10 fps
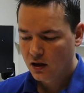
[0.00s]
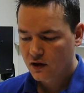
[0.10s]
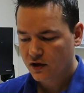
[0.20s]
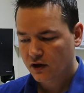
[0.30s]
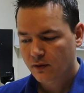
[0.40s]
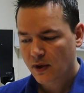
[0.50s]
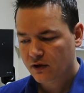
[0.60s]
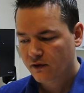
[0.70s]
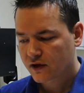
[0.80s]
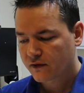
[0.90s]
So the
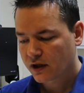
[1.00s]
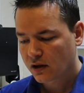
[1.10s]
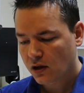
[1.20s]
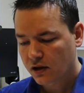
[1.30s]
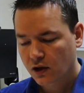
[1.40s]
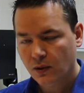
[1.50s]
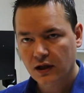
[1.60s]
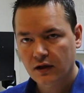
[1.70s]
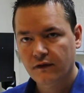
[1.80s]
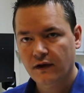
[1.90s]
remainder of this video, I'm going to
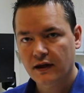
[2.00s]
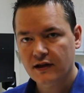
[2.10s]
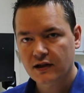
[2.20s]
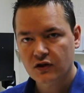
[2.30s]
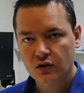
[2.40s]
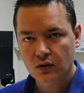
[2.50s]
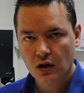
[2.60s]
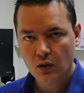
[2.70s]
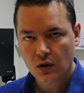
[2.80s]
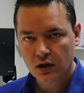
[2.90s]
quickly fit this into
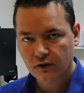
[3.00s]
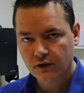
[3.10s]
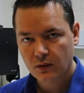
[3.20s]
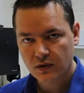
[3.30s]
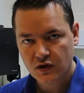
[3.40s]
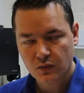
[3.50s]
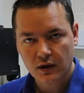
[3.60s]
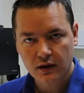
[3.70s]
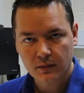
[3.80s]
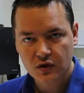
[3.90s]
a Worker 3, which is one
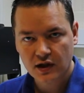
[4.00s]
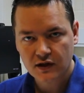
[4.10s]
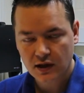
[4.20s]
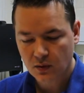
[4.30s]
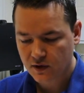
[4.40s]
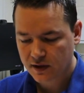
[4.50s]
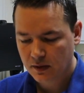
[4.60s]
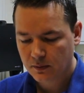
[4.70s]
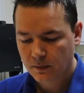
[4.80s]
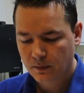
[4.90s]
of the machines that you would have
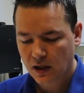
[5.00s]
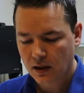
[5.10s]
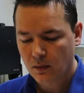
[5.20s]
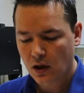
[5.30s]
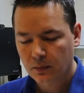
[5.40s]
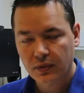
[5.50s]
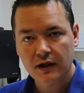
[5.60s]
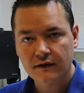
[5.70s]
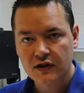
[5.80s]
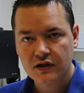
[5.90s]
seen in my
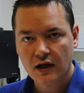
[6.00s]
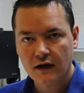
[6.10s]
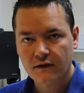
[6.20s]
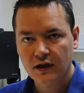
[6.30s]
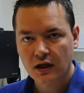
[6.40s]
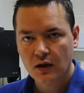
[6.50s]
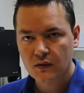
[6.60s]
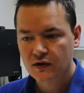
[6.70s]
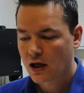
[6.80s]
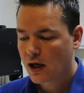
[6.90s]
previous uh,
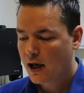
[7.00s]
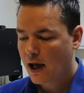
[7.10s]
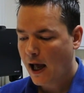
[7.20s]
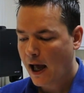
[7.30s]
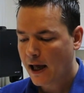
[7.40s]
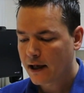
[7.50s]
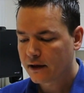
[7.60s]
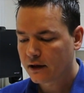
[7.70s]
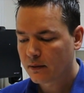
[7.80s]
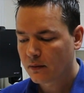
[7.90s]
videos.
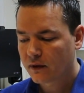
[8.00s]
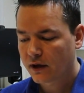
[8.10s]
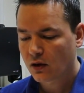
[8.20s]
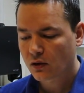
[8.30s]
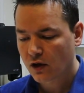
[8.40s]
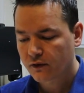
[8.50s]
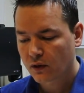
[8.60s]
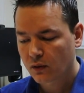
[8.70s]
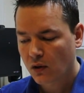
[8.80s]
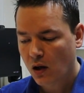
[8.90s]
And um, then I'll go
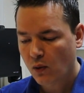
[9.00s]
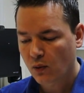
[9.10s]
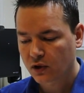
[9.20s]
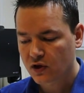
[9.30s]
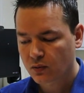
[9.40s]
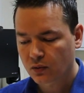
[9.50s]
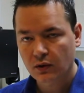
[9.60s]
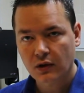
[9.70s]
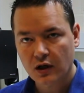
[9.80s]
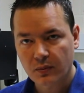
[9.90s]
through and what we'll do is we'll
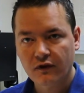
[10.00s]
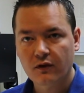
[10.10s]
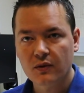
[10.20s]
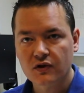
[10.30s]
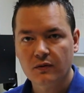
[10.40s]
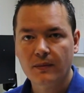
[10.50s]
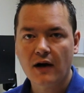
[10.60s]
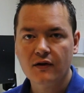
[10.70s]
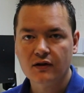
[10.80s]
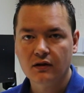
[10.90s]
do like a performance
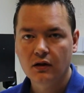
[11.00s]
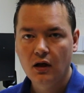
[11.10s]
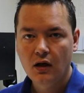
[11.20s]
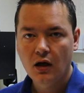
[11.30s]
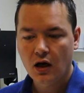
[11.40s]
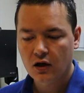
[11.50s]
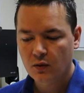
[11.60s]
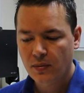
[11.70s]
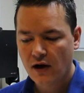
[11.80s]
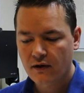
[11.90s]
comparison, uh,
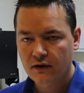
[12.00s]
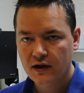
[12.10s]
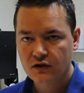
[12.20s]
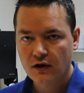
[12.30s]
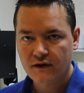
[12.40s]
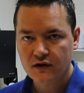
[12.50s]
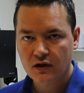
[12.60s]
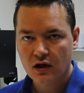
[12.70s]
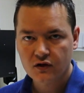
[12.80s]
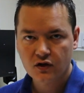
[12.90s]
comparing this graphics
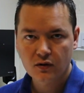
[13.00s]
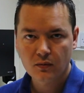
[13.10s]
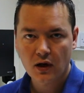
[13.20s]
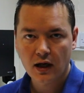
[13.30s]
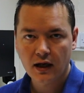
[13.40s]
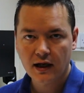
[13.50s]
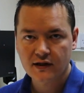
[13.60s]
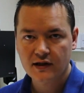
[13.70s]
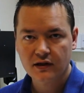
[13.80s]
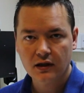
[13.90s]
card to my
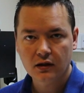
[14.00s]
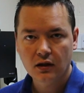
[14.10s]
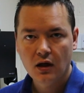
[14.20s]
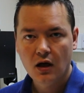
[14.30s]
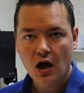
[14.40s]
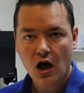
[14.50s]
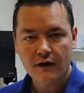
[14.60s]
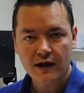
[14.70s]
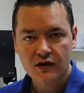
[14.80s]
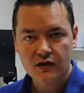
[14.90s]
existing
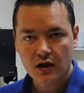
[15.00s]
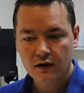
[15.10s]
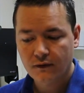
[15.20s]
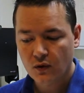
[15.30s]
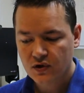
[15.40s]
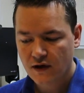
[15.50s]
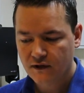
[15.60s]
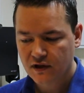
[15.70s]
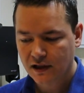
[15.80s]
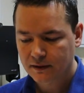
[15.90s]
RX uh,
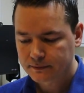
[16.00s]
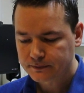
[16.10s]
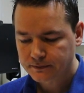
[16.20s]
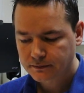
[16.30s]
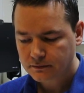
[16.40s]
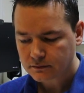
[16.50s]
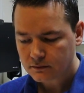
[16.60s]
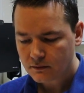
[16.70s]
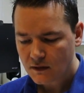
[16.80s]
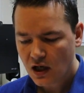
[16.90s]
470. And
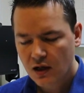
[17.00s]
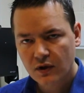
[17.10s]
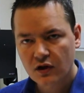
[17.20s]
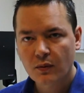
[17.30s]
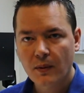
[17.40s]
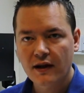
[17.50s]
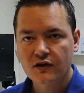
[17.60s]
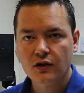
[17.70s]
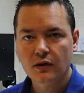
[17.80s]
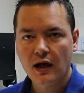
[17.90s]
then we can compare the
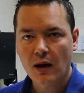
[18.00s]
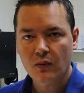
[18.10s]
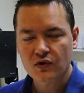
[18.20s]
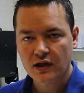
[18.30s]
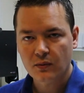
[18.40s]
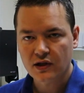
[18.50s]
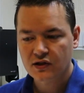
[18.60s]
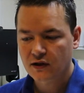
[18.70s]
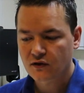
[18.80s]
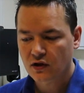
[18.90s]
two and we'll see
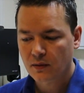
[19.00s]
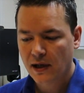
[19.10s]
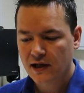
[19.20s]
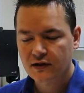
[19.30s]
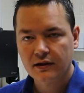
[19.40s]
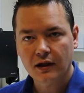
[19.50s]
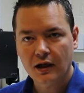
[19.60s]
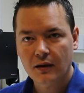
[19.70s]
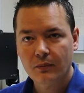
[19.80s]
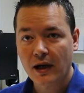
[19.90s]
which gives you the best
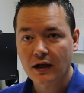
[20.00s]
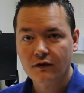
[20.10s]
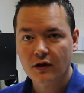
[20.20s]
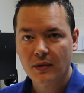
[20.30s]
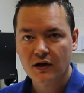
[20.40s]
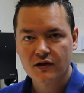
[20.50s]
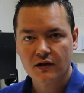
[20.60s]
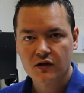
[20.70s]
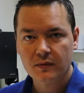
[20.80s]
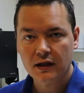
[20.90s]
uh, bang for your buck,
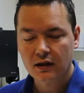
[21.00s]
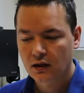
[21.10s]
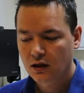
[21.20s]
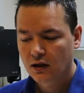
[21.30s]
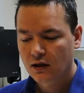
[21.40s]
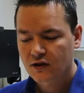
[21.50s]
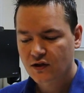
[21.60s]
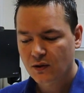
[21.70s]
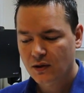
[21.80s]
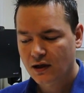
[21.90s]
so to speak.
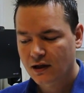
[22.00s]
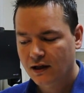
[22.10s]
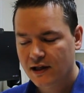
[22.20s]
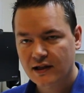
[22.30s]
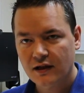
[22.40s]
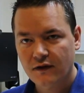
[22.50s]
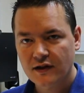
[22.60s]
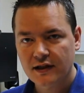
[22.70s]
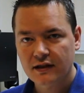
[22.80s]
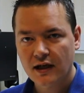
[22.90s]
So uh, let's get it
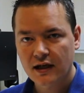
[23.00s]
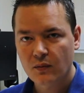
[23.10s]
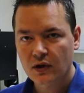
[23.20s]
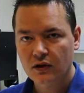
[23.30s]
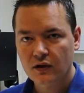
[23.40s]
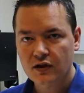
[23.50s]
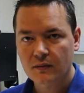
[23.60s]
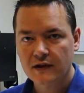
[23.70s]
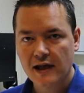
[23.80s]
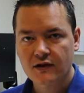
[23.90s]
fitted and then we can do
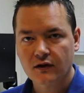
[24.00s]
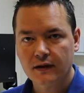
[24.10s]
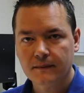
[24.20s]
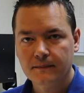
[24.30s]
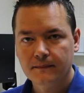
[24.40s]
some tests on it.